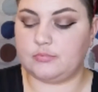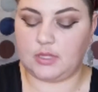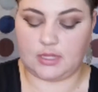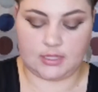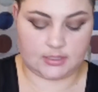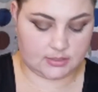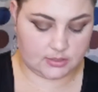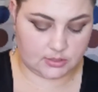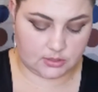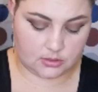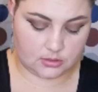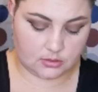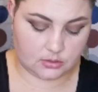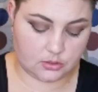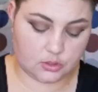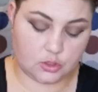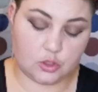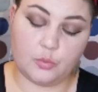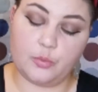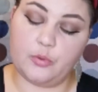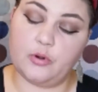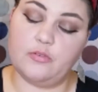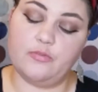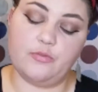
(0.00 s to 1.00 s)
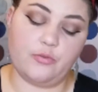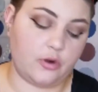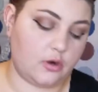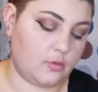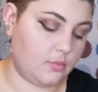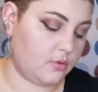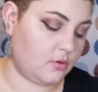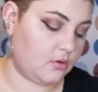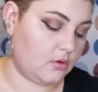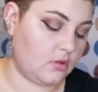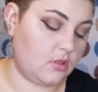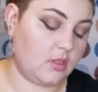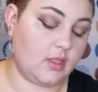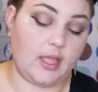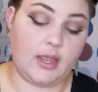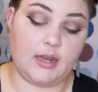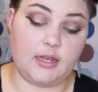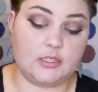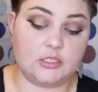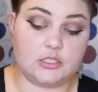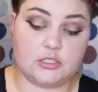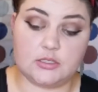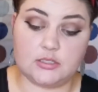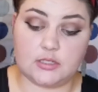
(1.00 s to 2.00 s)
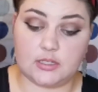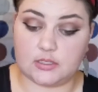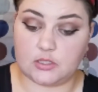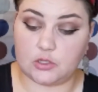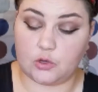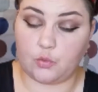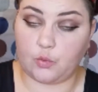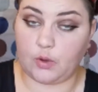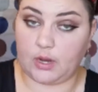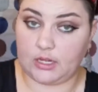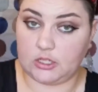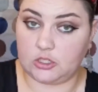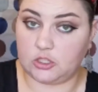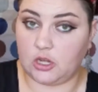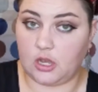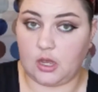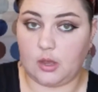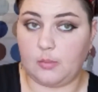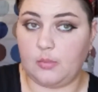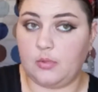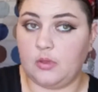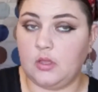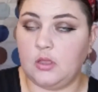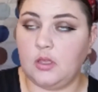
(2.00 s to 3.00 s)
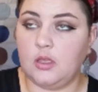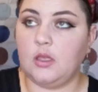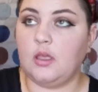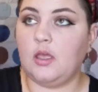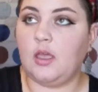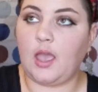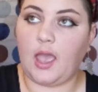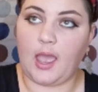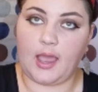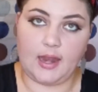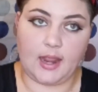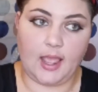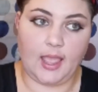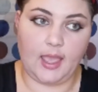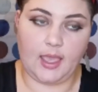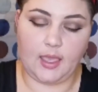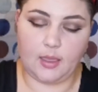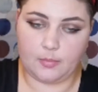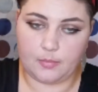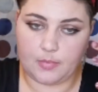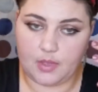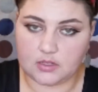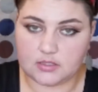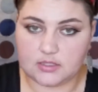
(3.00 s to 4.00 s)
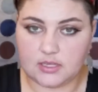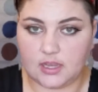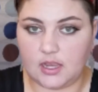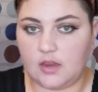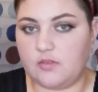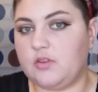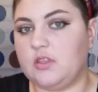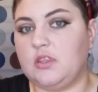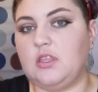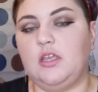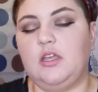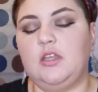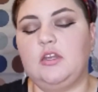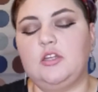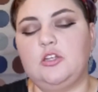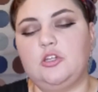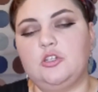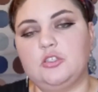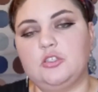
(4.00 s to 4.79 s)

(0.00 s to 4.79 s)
It's super affordable, and it just does a great job at A, melting everything into